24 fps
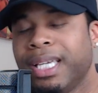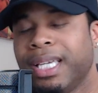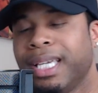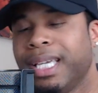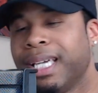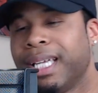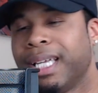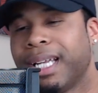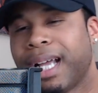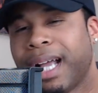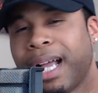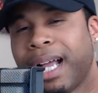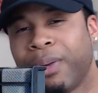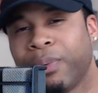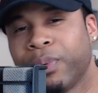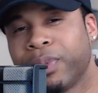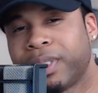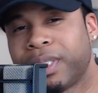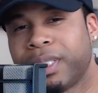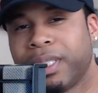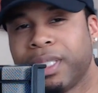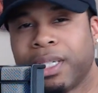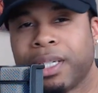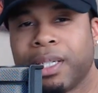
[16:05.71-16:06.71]
and I will
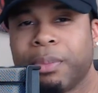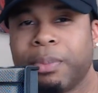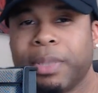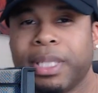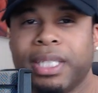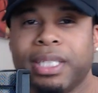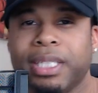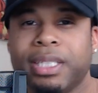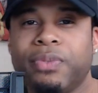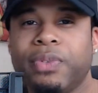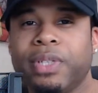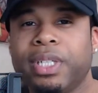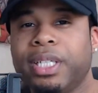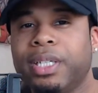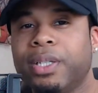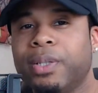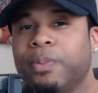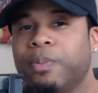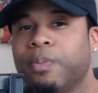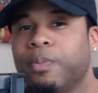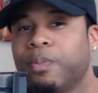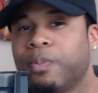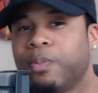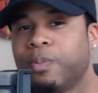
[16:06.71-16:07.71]
see y'all in my next video.
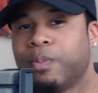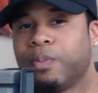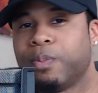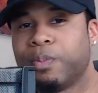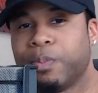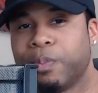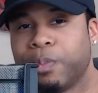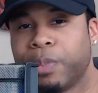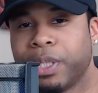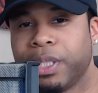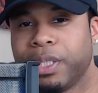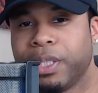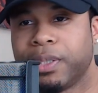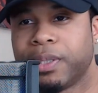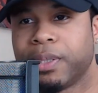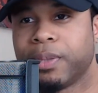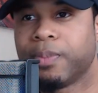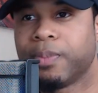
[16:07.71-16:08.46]
Peace.